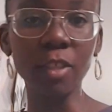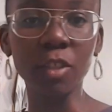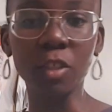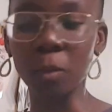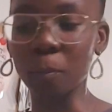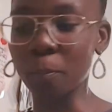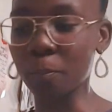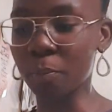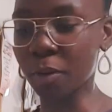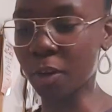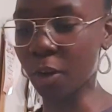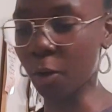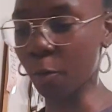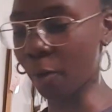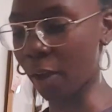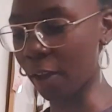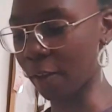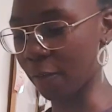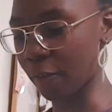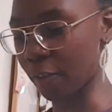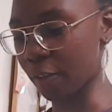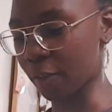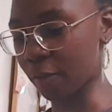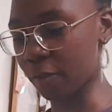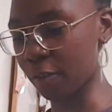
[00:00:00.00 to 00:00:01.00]
to put away
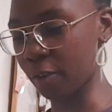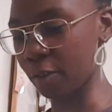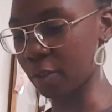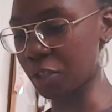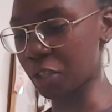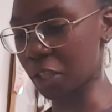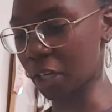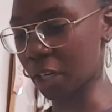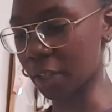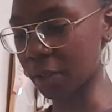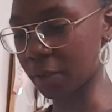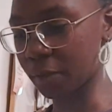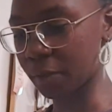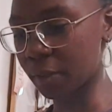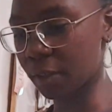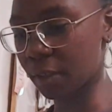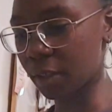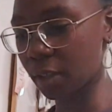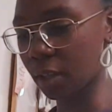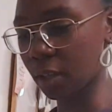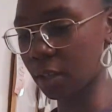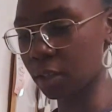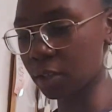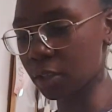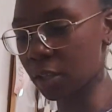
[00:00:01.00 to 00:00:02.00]
for the future.
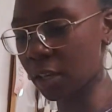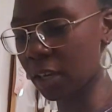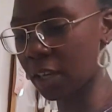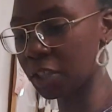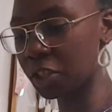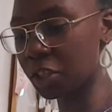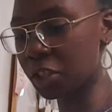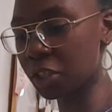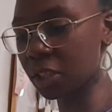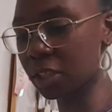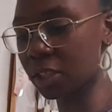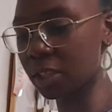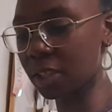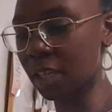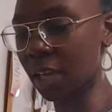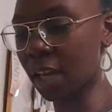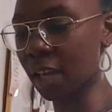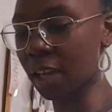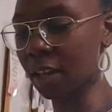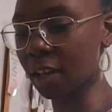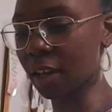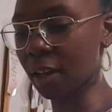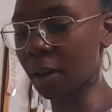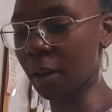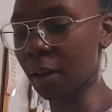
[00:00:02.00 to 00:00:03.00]
So let's just
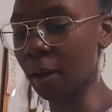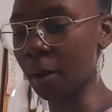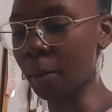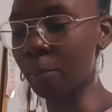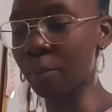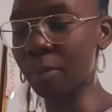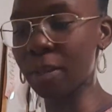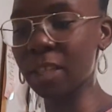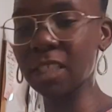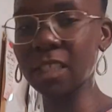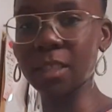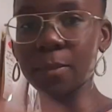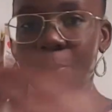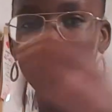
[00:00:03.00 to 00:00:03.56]
take a bean